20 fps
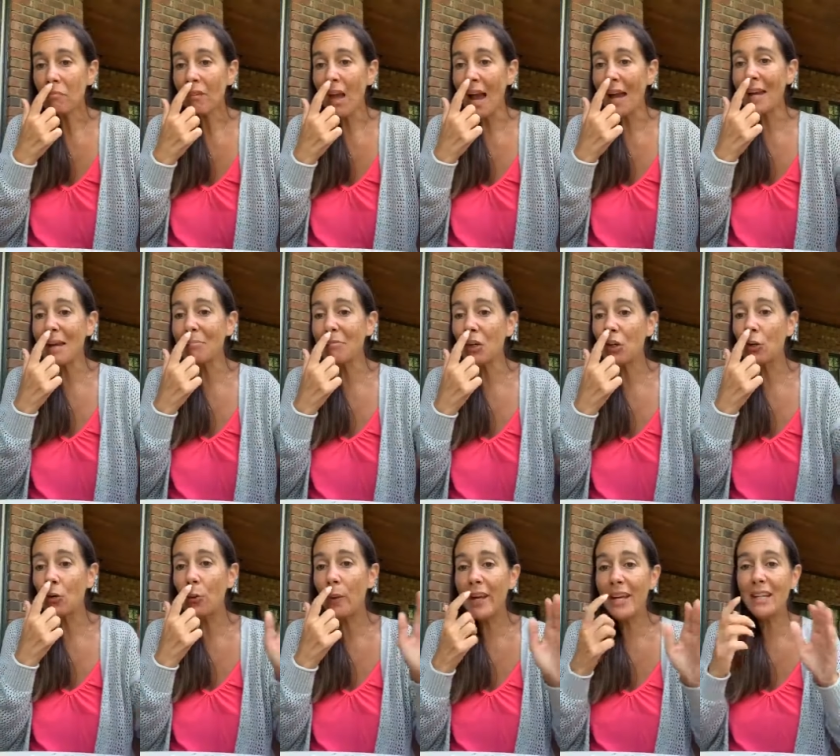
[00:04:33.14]
I am the
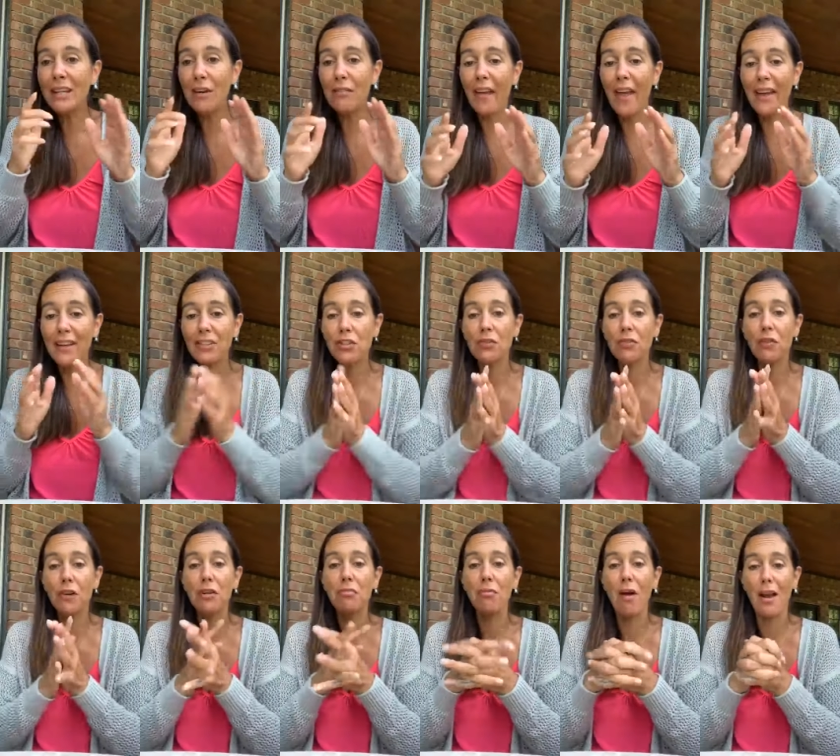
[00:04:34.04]
queen of hands
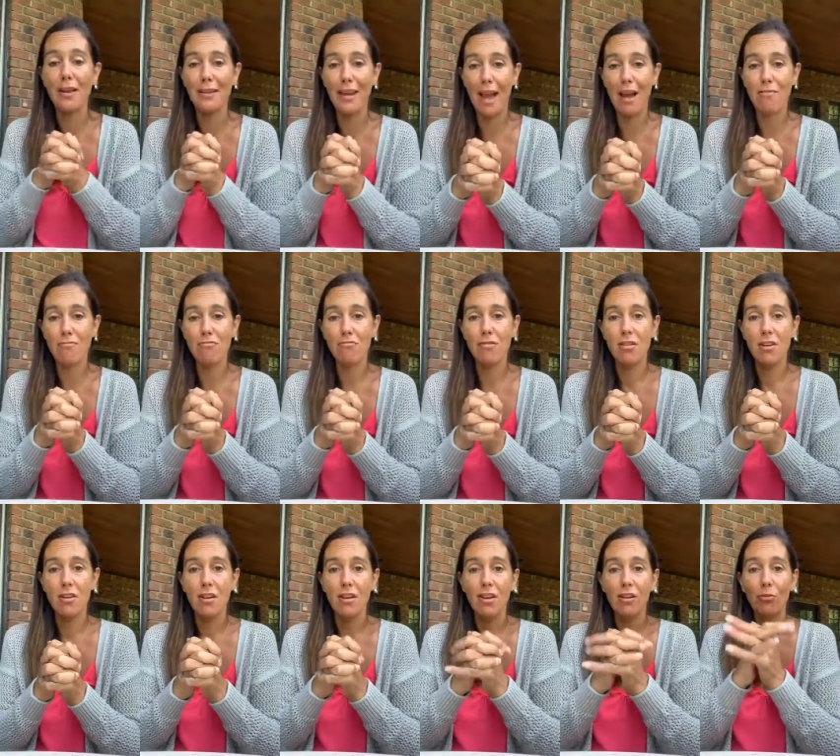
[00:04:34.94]
free right now
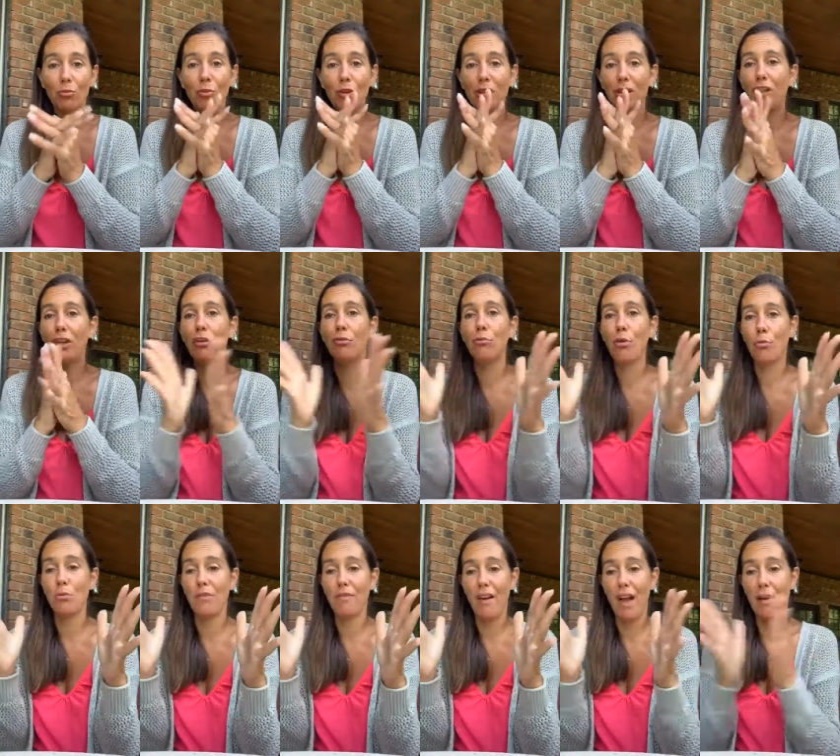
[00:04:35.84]
with
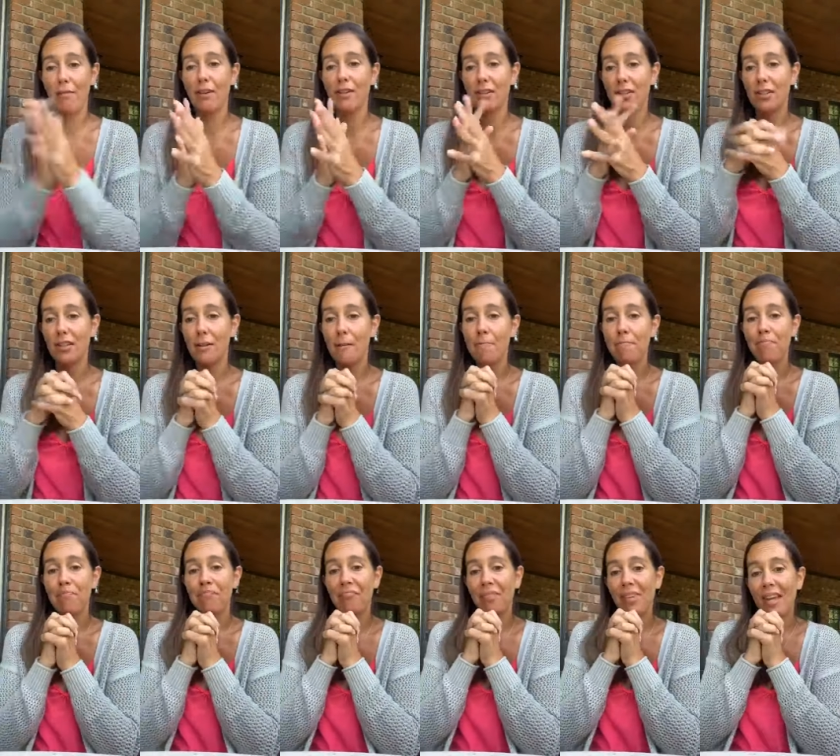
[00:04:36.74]
coronavirus.
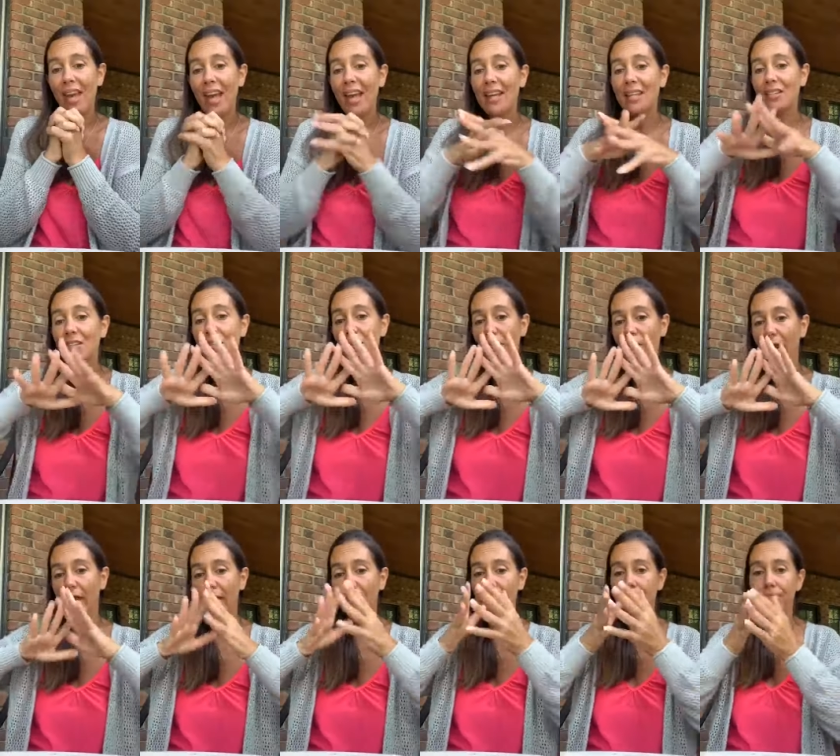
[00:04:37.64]
Hands
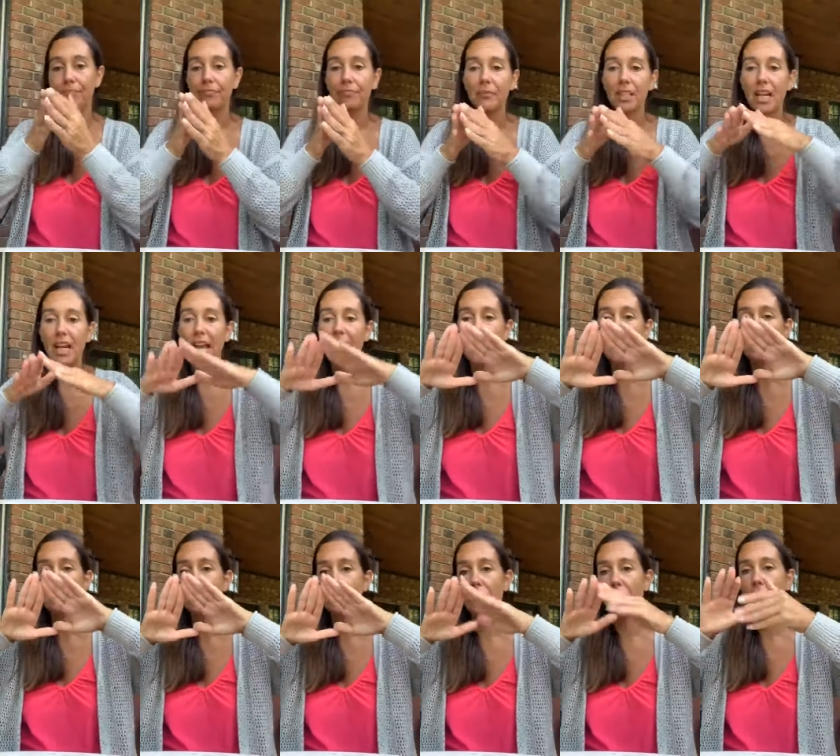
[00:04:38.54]
free,
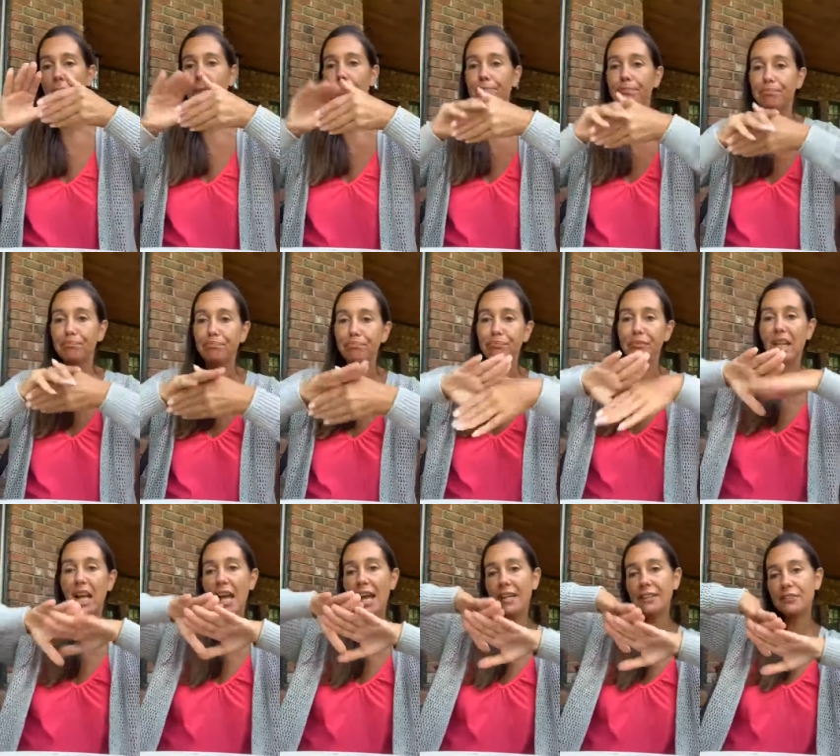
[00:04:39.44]
hands free,
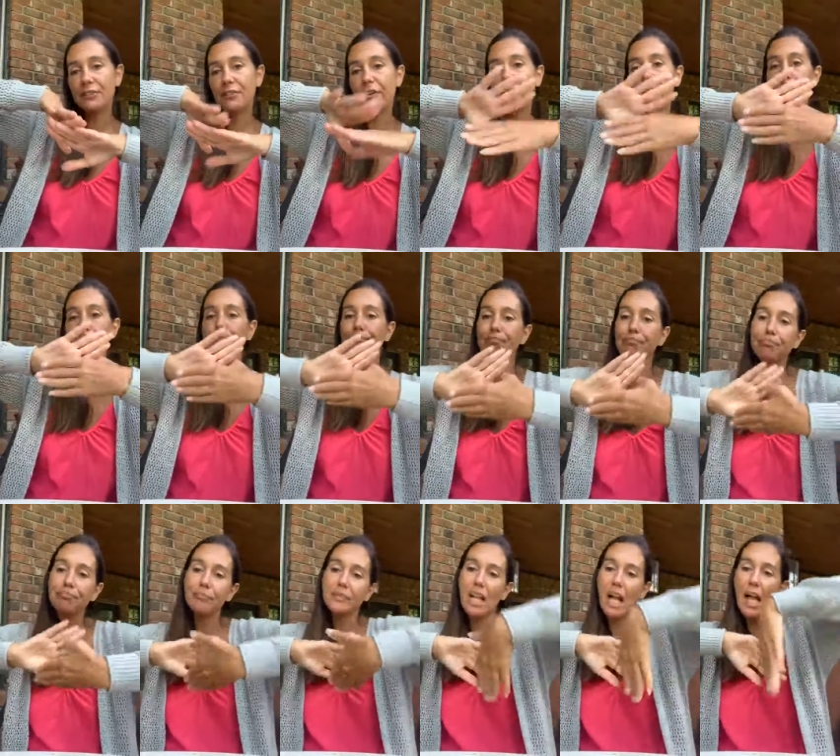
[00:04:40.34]
hands free,
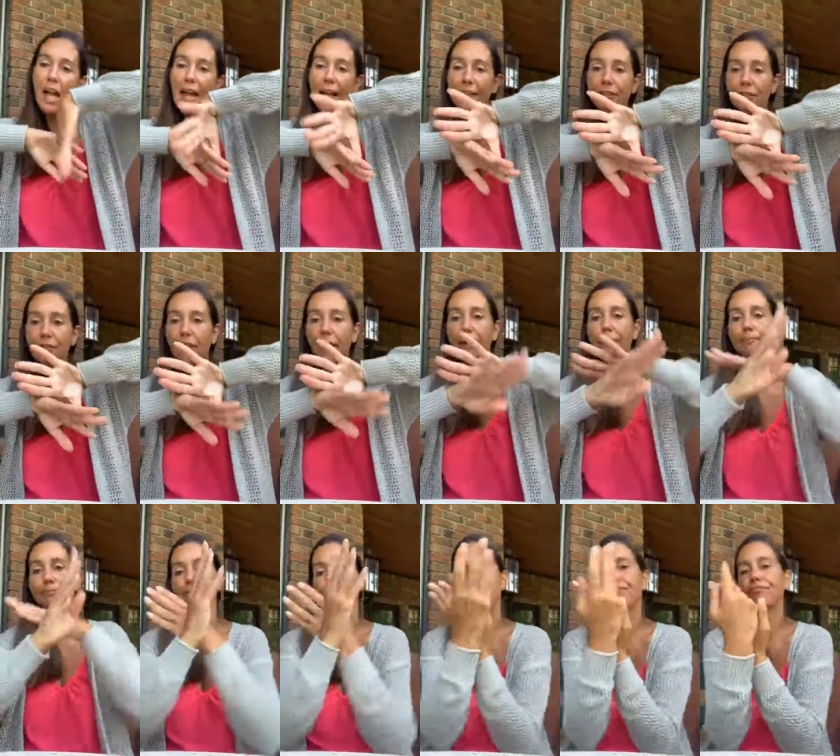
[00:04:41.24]
hands free.
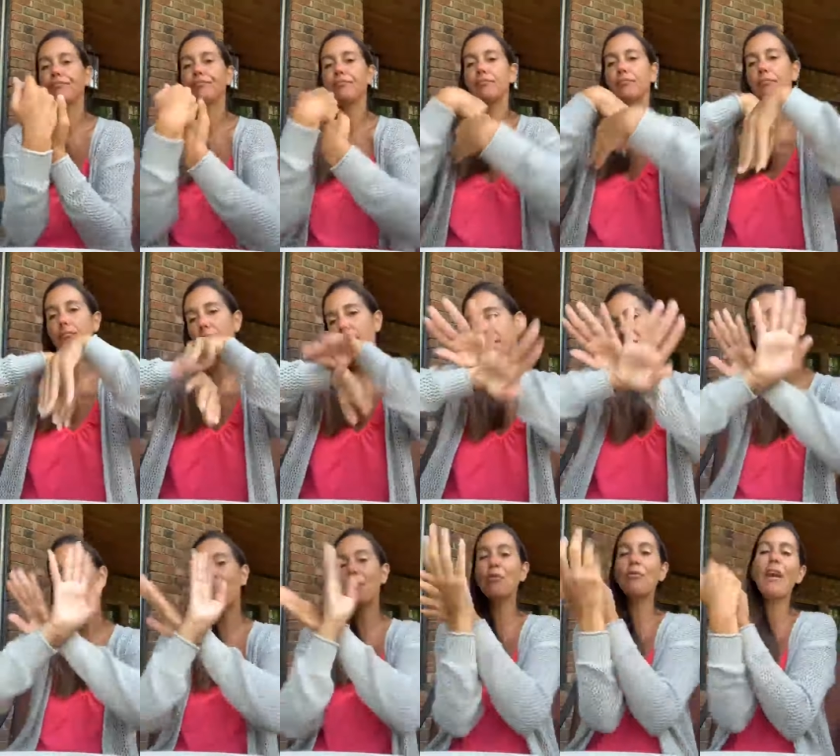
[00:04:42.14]

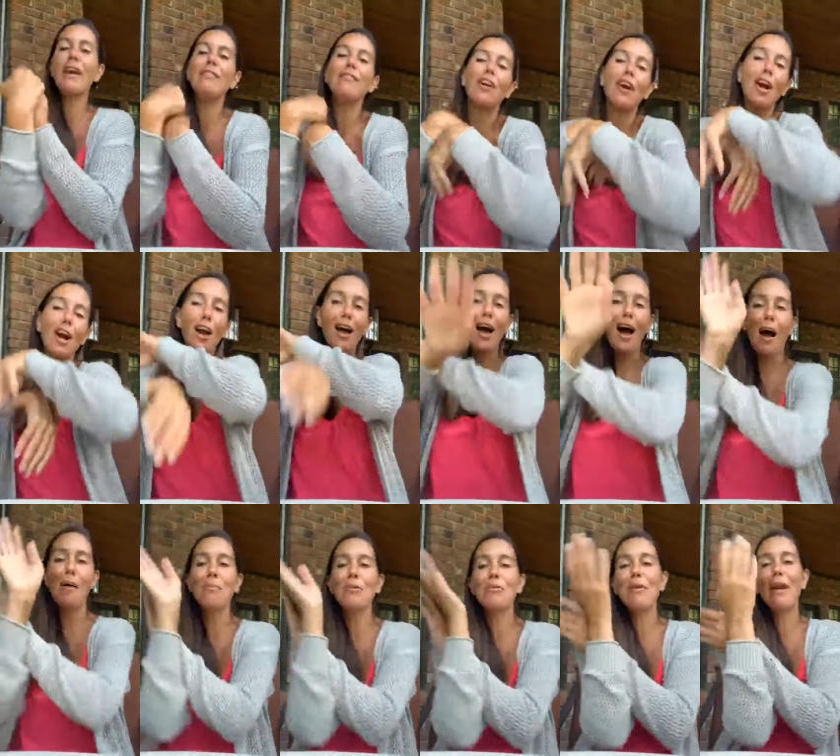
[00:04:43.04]
I'm a raver.
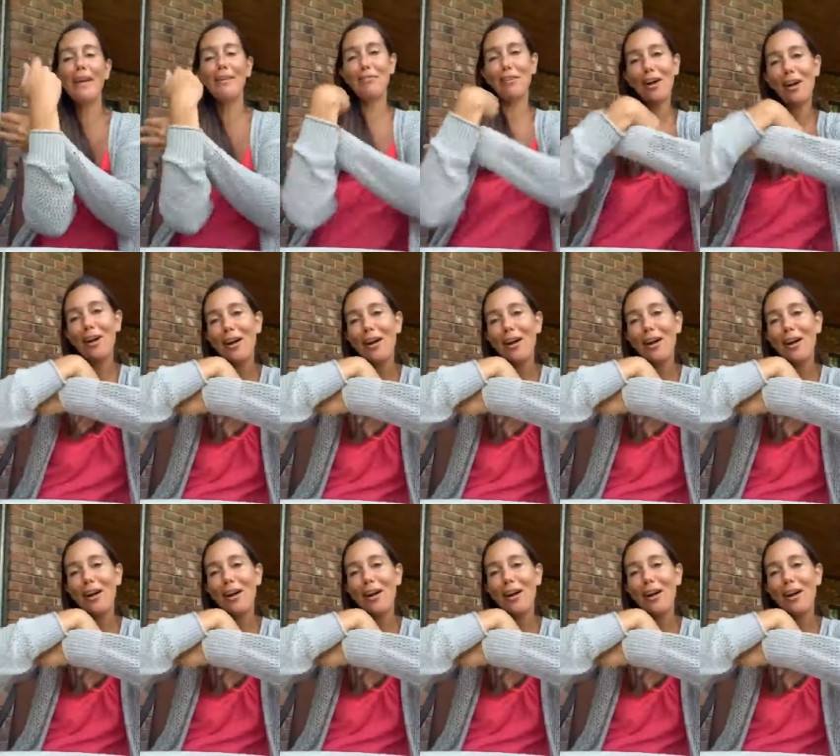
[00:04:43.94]
I'm a raver.